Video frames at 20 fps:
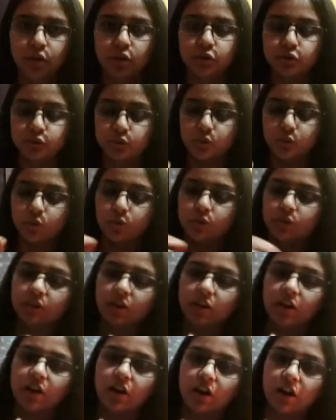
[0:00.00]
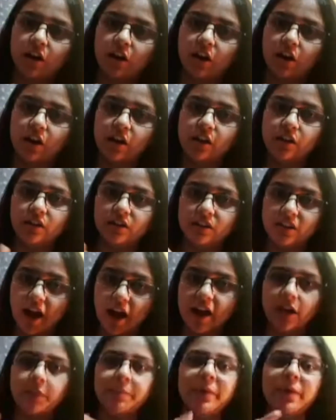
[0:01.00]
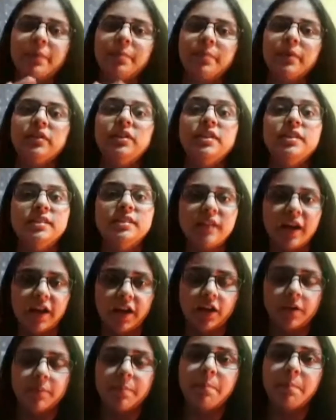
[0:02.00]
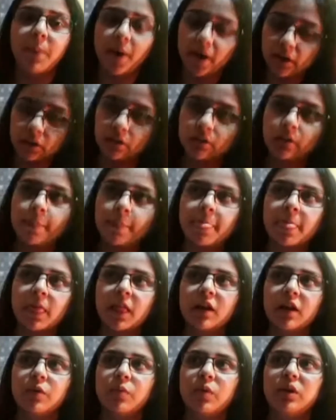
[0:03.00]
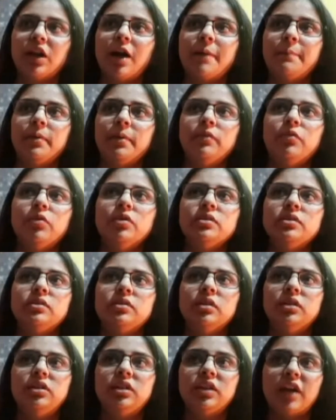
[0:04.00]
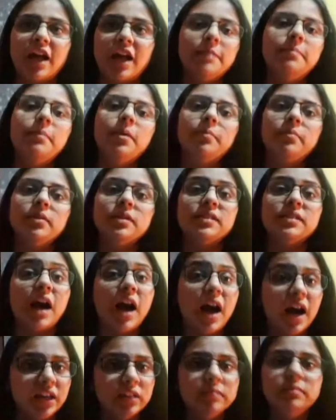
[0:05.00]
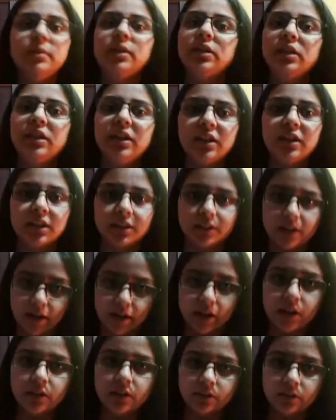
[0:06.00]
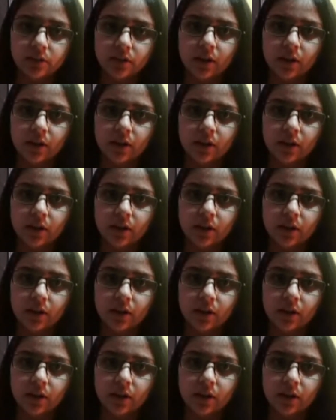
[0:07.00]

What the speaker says: So in that paper they signed, but what happened was the tribe members adamantly denied